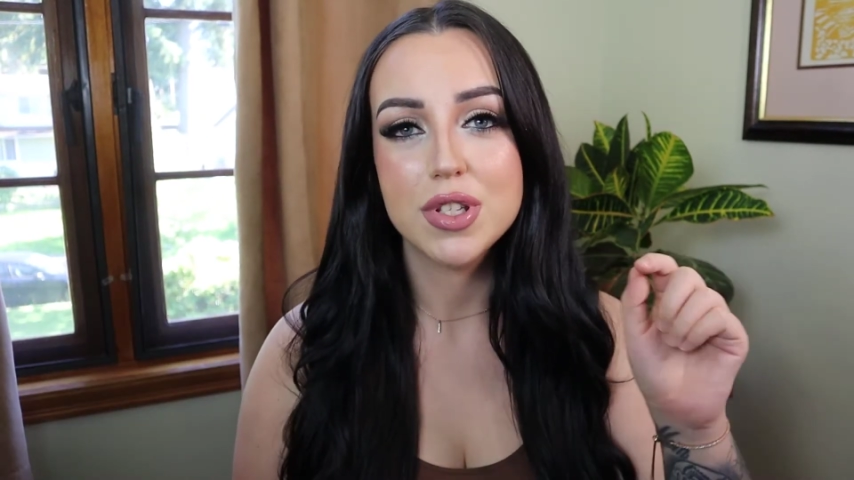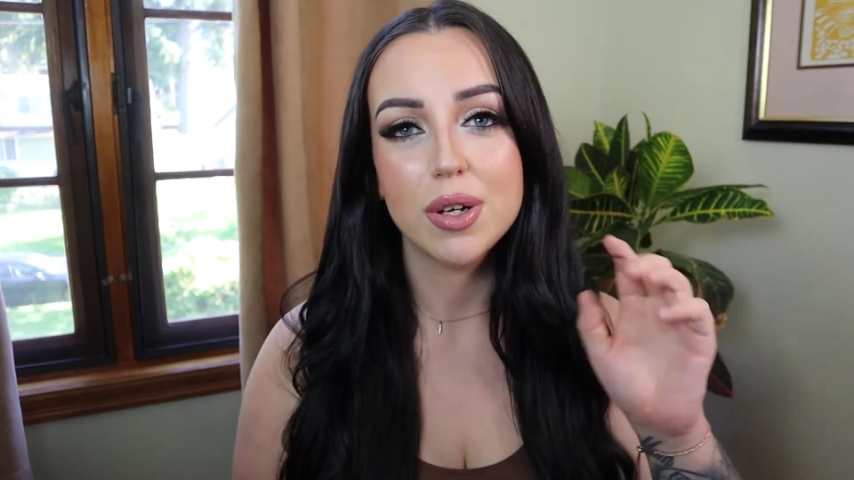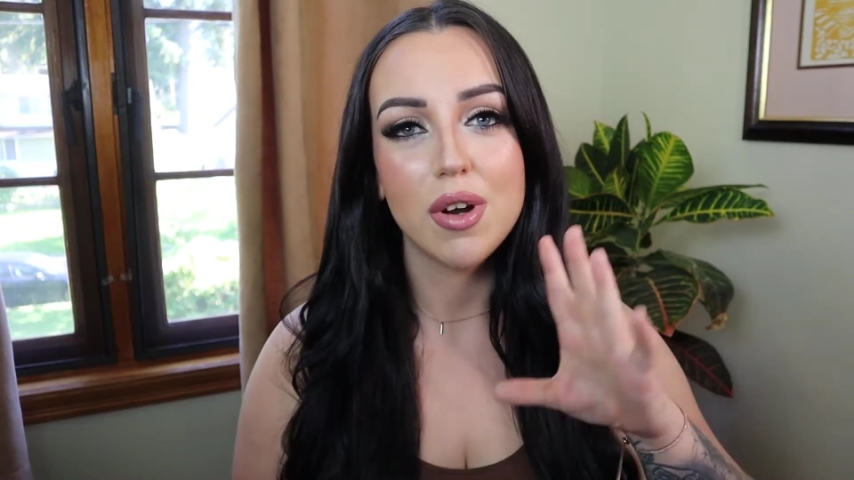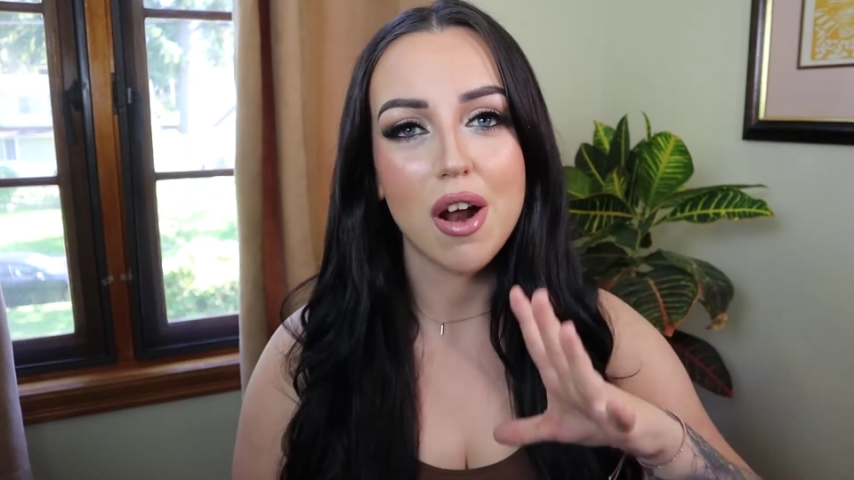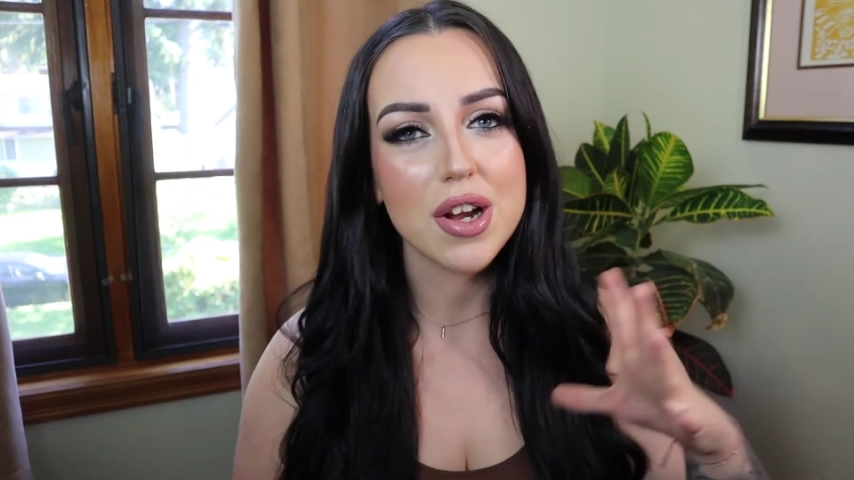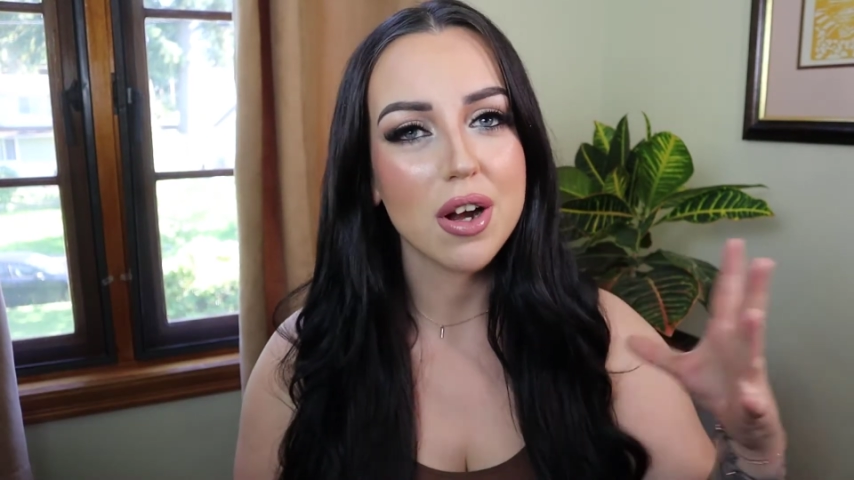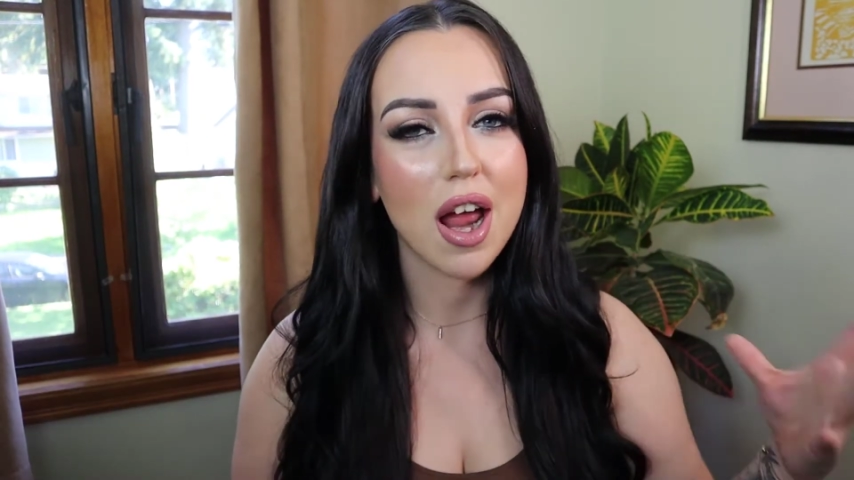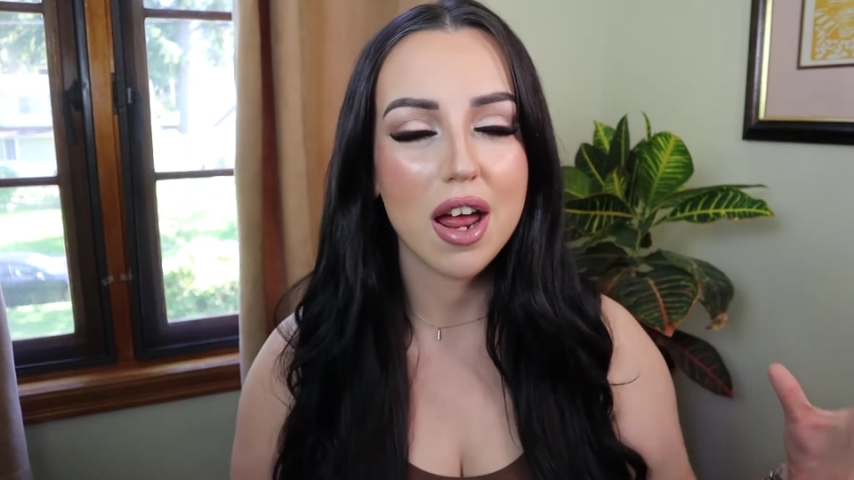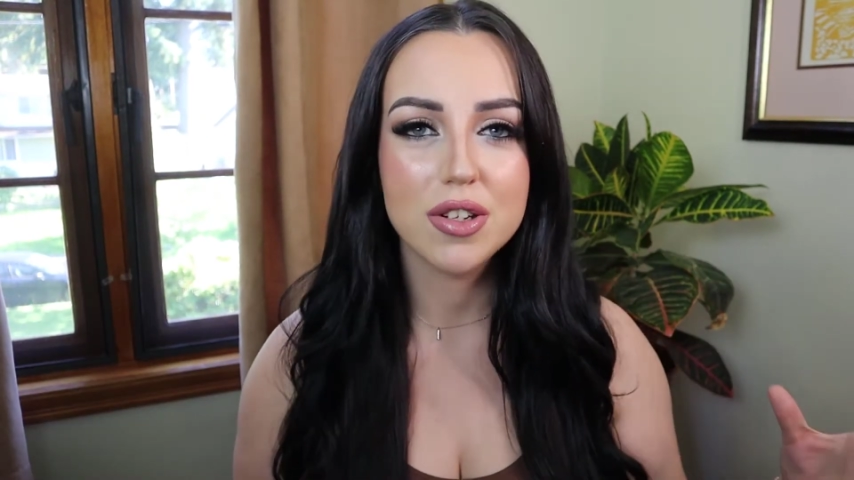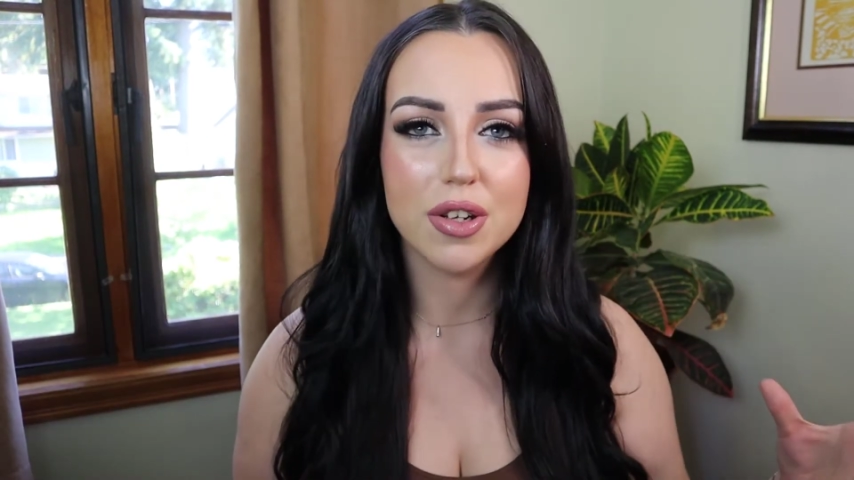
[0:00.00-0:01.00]
So not your
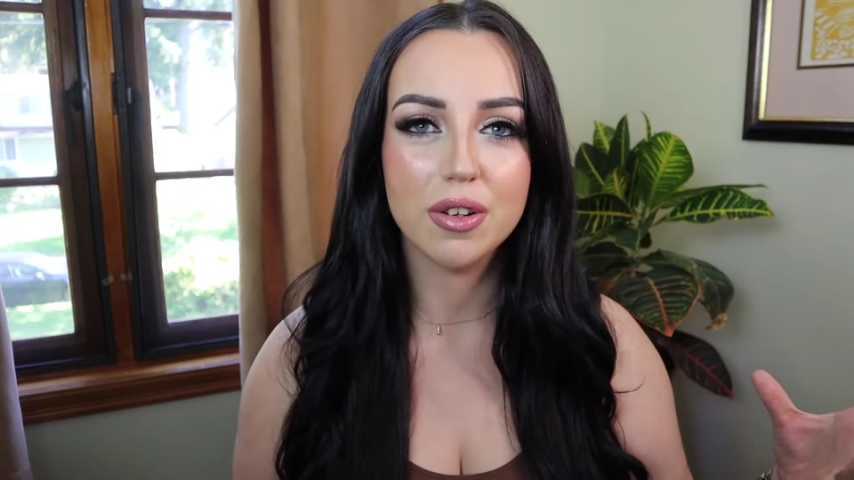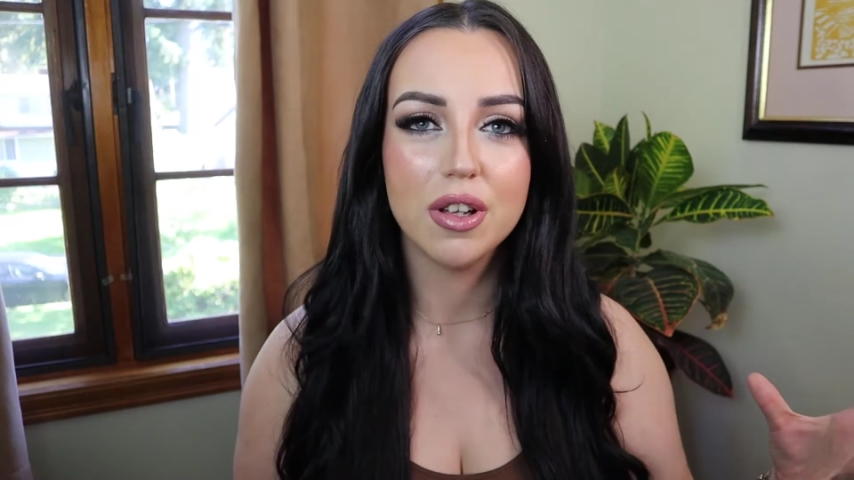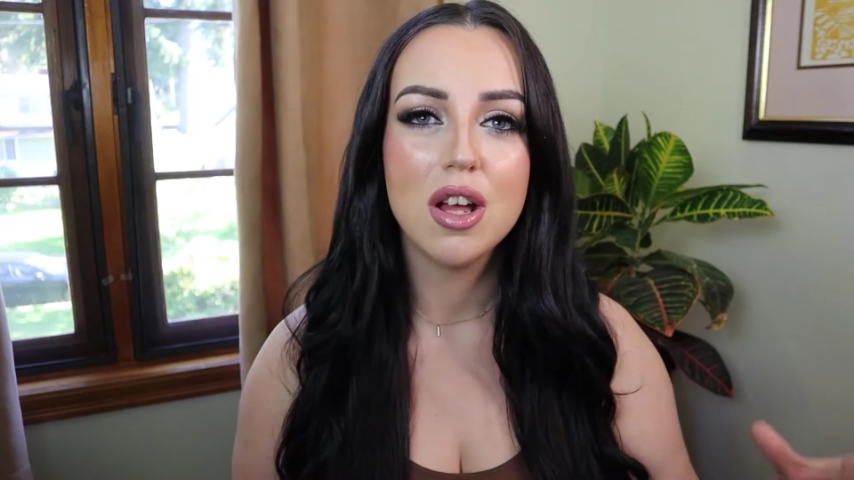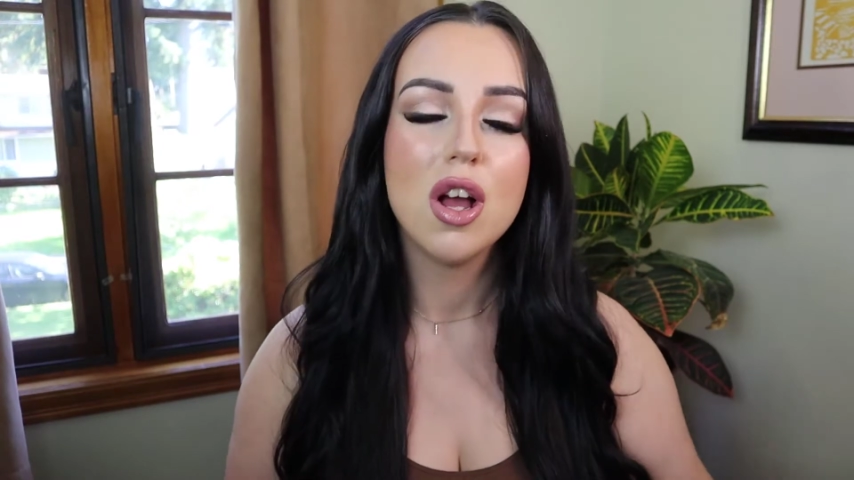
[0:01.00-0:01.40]
handle.